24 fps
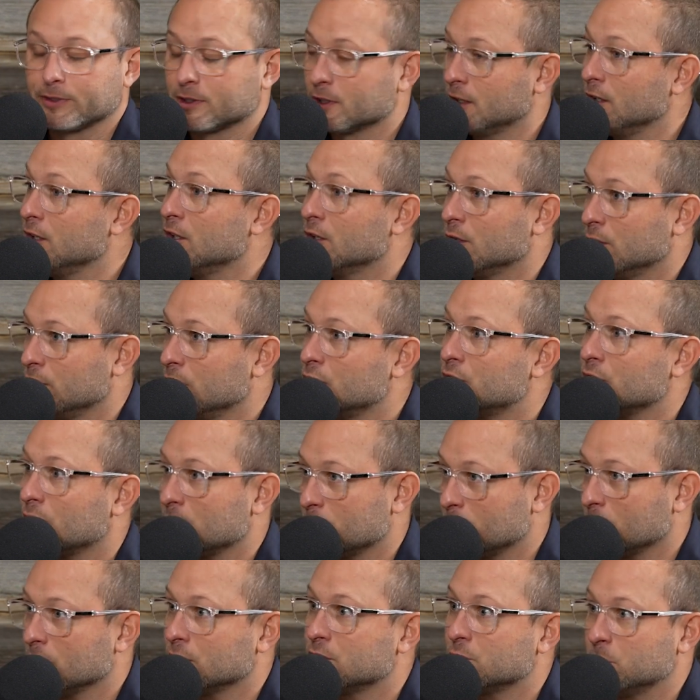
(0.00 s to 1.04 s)
you talk
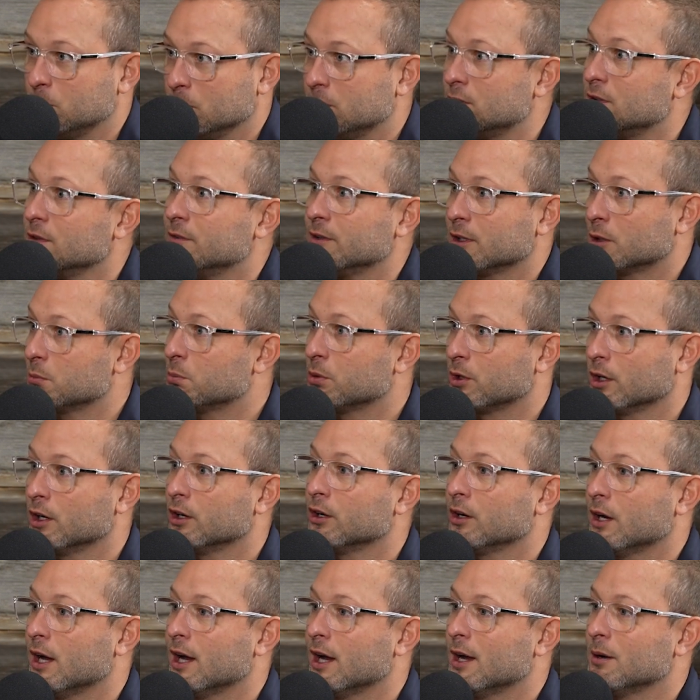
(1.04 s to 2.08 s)
about specific
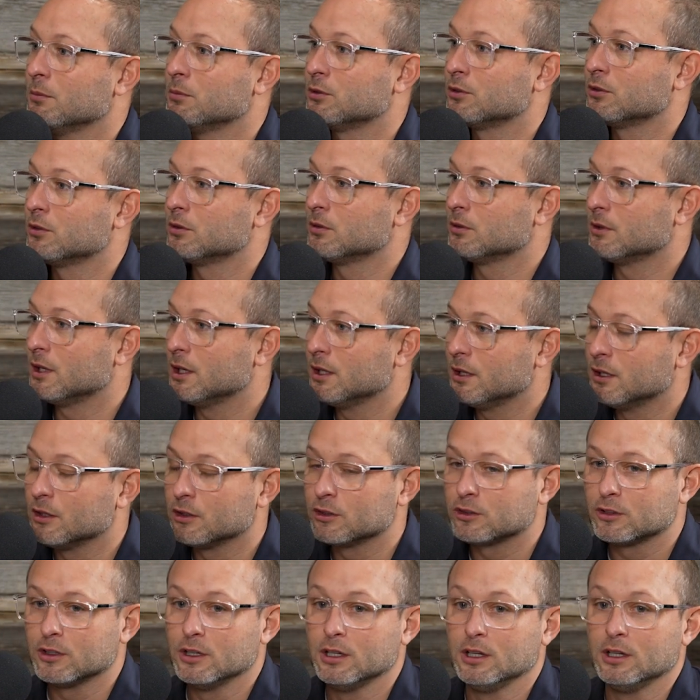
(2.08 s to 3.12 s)
prayer apps, right? There's